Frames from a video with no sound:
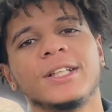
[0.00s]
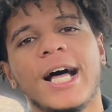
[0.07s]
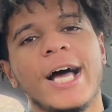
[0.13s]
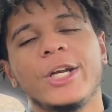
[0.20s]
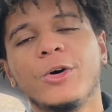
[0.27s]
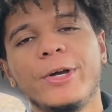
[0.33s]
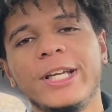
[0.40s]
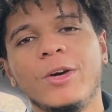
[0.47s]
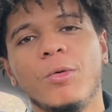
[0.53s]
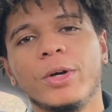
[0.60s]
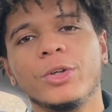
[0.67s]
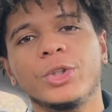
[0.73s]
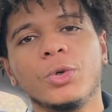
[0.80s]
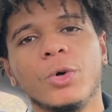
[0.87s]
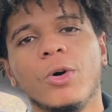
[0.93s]
I know he didn't want
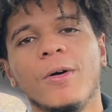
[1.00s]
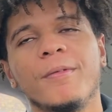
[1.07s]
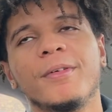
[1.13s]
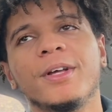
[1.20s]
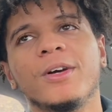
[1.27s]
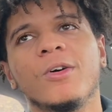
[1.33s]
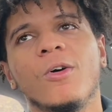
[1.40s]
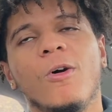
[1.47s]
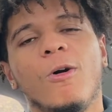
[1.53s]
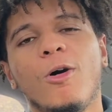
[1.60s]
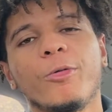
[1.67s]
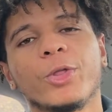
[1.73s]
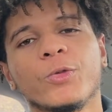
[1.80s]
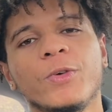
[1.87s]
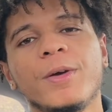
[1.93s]
to do it
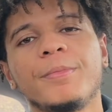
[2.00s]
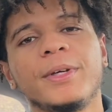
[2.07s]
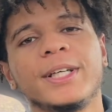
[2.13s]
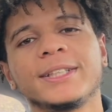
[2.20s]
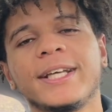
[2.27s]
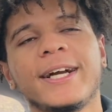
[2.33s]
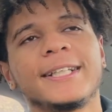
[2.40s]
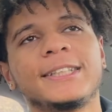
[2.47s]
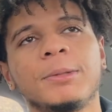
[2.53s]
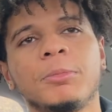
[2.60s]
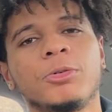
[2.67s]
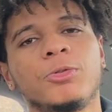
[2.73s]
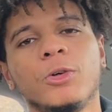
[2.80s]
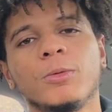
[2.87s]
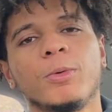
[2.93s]
off the rip because, like I said
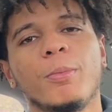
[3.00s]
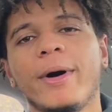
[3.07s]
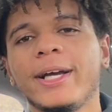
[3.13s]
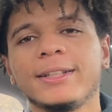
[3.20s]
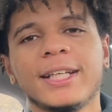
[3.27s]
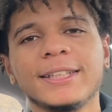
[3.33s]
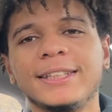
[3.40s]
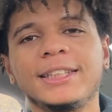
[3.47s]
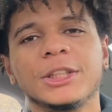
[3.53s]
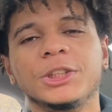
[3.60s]
before, bro, Mike Tyson, he's a